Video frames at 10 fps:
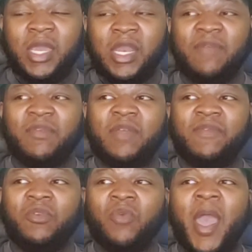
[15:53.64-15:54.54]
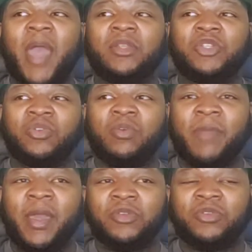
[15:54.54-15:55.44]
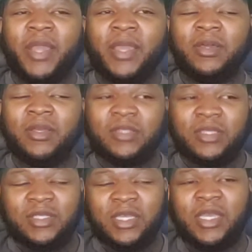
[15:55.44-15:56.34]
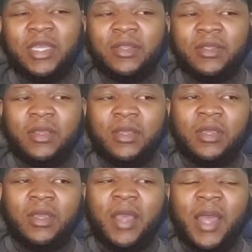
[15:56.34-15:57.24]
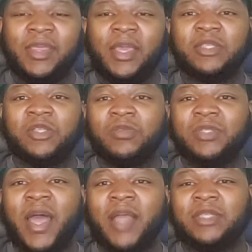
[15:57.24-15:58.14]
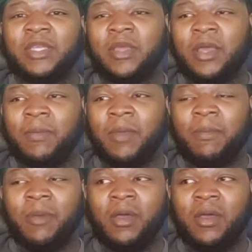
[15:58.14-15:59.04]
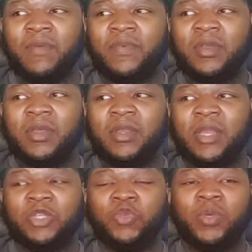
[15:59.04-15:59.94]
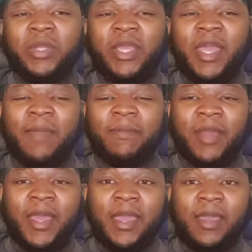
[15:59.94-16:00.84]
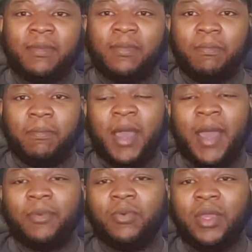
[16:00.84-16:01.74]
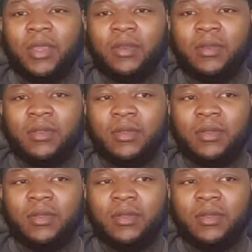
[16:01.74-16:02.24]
And even if you had a general manager that could succeed, I think it's so toxic up above that you really can't blame Bob Quinn.